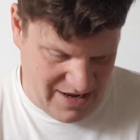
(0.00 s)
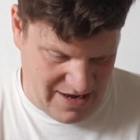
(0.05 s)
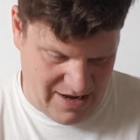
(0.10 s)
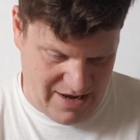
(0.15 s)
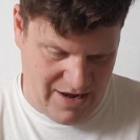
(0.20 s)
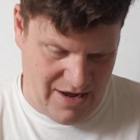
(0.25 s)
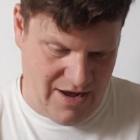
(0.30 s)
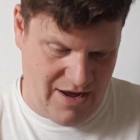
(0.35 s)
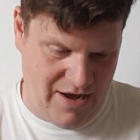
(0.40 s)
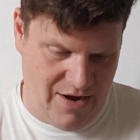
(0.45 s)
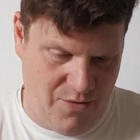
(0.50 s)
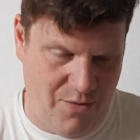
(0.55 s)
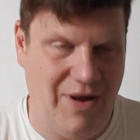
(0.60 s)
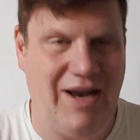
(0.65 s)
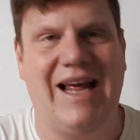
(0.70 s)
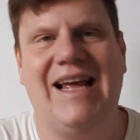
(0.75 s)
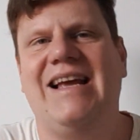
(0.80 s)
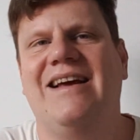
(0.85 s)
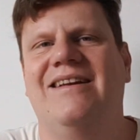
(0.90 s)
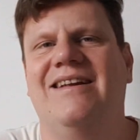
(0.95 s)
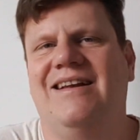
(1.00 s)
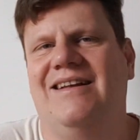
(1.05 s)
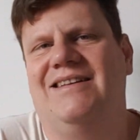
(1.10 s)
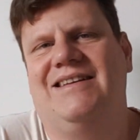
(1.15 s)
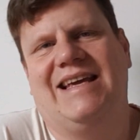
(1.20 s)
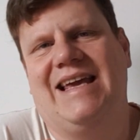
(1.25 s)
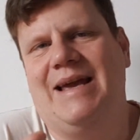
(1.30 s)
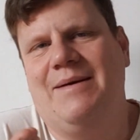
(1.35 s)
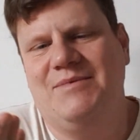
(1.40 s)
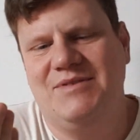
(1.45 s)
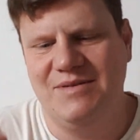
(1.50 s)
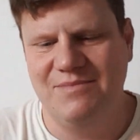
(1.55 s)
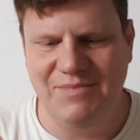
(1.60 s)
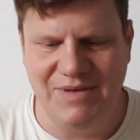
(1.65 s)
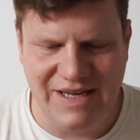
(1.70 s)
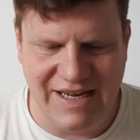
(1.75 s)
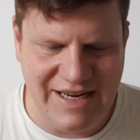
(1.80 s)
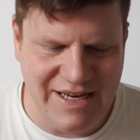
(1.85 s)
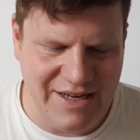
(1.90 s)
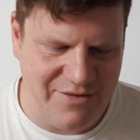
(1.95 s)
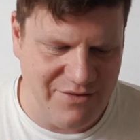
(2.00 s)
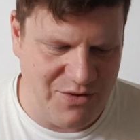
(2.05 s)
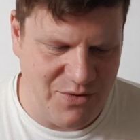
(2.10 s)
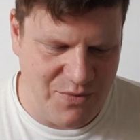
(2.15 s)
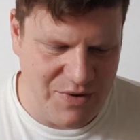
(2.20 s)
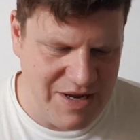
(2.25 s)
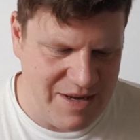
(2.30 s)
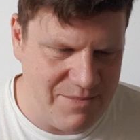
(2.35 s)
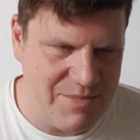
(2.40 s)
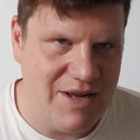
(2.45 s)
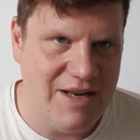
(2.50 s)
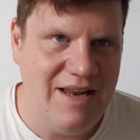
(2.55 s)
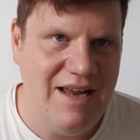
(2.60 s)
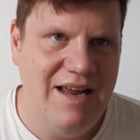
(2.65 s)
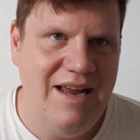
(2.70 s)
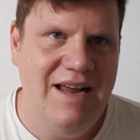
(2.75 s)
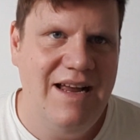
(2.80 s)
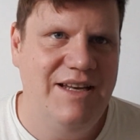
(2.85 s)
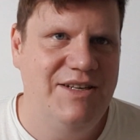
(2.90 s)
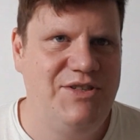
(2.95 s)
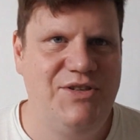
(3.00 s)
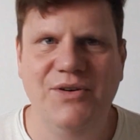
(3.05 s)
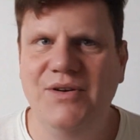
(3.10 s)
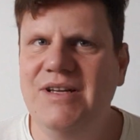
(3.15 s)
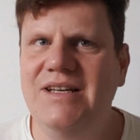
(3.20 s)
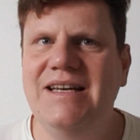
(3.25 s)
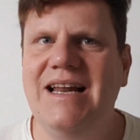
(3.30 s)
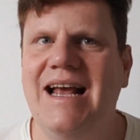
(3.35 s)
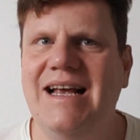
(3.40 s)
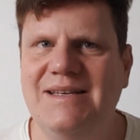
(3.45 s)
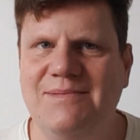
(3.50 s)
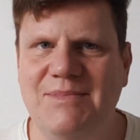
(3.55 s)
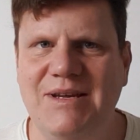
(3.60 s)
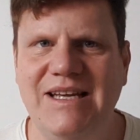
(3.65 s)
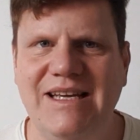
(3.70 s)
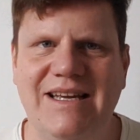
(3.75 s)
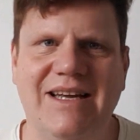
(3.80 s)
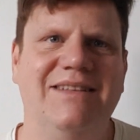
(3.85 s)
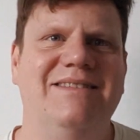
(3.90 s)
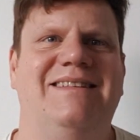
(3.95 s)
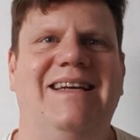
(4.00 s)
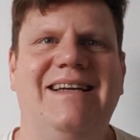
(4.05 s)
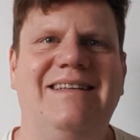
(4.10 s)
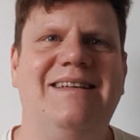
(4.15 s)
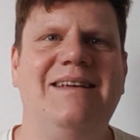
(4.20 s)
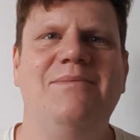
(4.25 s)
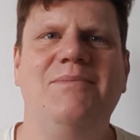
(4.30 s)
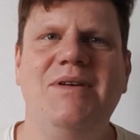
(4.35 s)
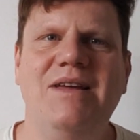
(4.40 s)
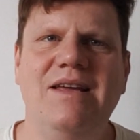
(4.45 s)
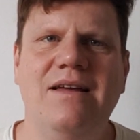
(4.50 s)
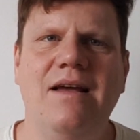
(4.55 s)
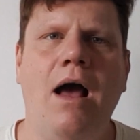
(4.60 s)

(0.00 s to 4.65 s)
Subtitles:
Well, I got a lot of games in the beginning of the week, but Julian has been contacting me.